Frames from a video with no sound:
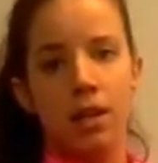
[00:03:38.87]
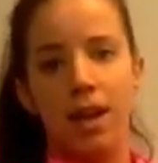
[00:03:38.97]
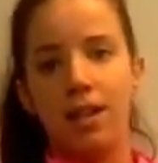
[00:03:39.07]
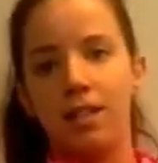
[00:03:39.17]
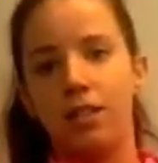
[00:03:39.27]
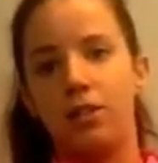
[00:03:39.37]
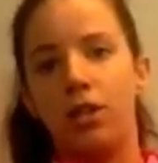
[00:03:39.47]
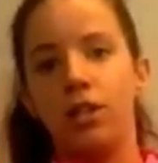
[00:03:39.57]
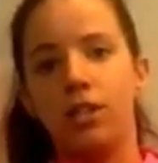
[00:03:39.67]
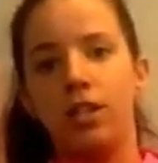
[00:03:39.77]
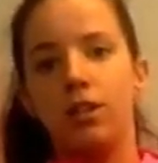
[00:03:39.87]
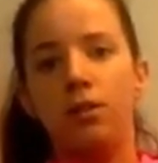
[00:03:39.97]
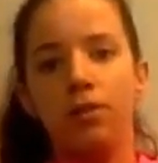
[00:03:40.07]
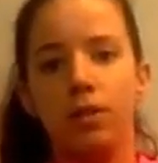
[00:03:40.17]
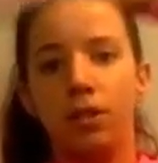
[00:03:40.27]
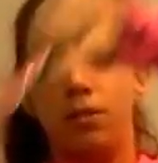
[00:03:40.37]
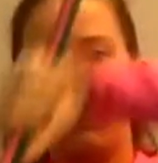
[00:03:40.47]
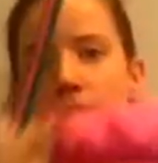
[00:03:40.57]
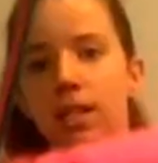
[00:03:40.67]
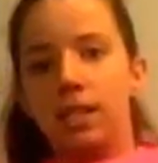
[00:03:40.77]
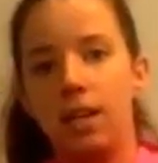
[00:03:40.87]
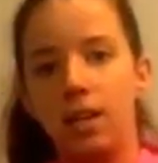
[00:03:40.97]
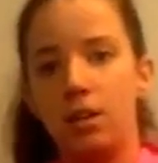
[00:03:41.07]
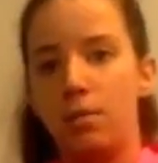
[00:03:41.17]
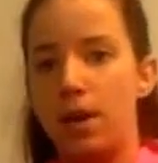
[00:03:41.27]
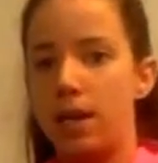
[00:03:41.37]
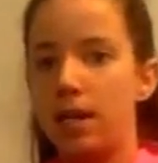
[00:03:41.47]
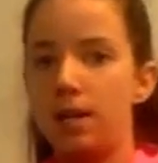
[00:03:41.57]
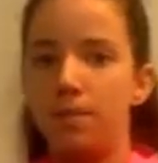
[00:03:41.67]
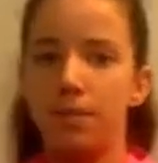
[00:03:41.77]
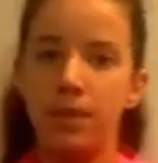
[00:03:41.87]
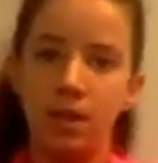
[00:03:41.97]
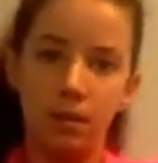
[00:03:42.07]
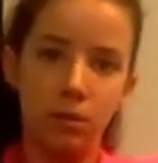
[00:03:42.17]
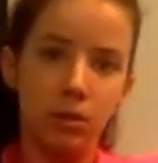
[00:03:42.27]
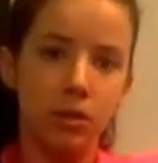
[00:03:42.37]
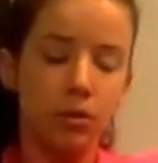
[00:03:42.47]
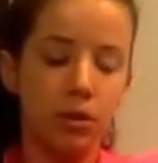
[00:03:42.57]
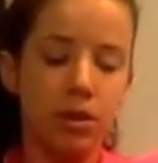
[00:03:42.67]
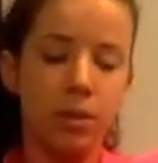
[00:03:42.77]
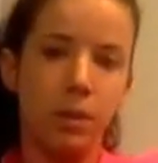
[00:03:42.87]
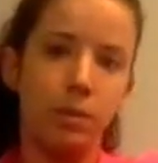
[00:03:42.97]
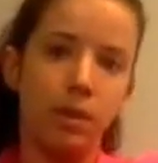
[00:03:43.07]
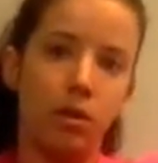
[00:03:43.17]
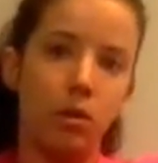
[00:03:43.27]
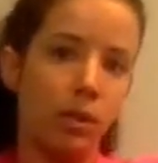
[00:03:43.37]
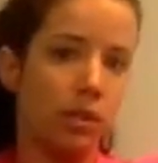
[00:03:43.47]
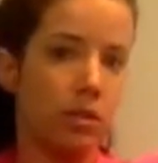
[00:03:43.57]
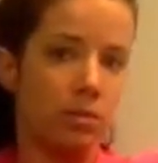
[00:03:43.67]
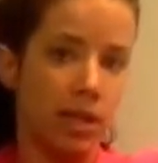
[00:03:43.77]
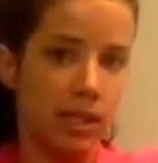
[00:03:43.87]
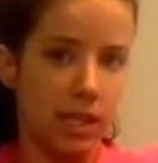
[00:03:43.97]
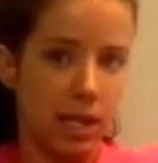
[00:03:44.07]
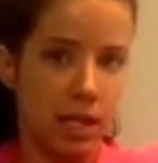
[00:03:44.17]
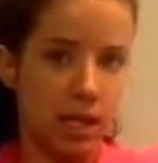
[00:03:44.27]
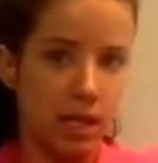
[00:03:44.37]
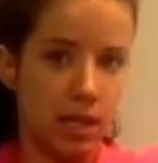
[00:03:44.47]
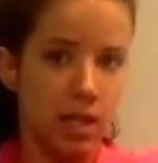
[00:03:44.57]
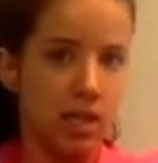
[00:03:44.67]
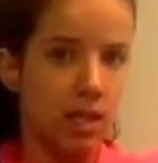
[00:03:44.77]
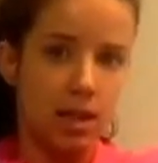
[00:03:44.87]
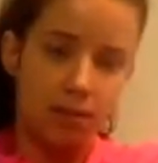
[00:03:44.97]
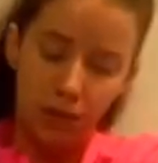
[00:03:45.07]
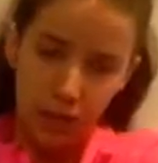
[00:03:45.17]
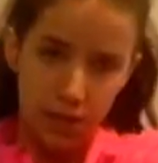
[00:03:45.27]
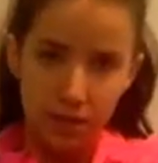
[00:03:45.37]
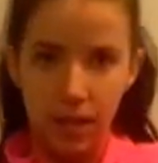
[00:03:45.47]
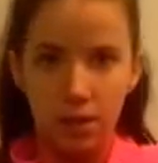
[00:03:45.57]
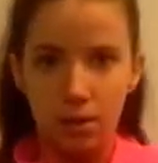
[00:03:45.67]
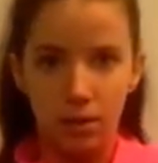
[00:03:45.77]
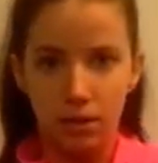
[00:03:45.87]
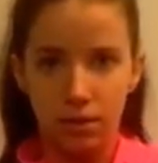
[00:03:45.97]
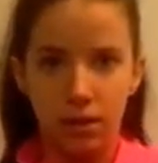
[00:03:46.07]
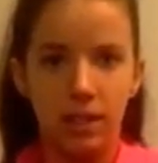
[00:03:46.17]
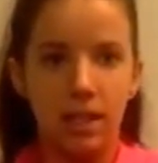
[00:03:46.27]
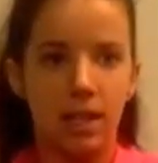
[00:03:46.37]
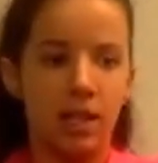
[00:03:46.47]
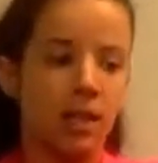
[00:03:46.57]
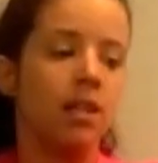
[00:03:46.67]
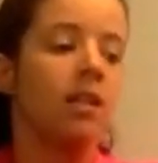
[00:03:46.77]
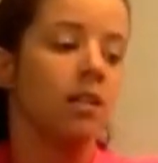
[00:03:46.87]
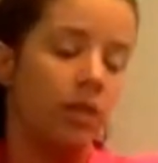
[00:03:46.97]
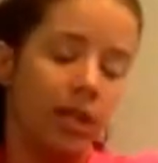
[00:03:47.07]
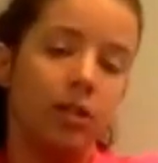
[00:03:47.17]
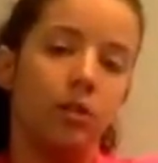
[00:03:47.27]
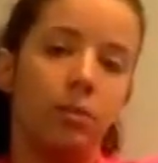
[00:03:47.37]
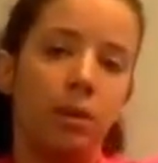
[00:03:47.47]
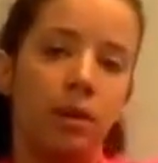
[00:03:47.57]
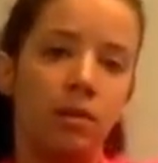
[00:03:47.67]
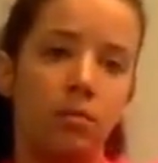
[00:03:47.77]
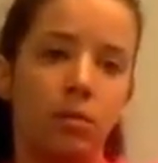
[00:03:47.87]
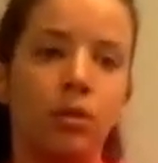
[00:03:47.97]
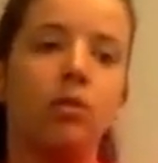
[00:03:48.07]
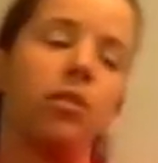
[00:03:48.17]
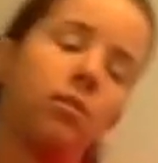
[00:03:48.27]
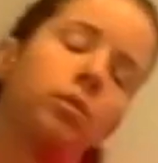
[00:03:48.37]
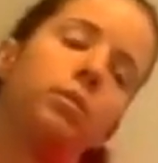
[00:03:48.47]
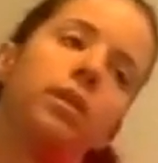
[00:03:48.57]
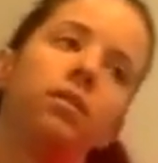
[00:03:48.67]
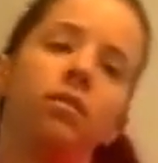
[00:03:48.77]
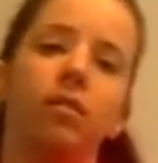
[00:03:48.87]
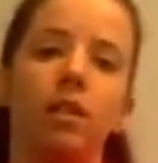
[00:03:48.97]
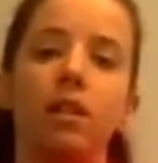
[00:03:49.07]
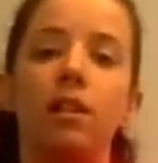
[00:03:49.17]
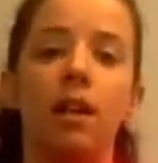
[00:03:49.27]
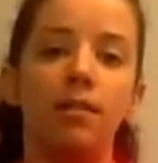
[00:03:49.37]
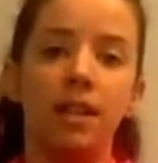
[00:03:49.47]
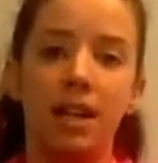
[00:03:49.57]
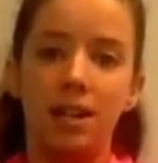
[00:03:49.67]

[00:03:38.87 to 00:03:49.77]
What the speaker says: as it's crossing over to the right side of your body, it will do the thumb spin always on the right side. Never on the left side, always on the right side. The right hoop will do the thumb spin on the left side.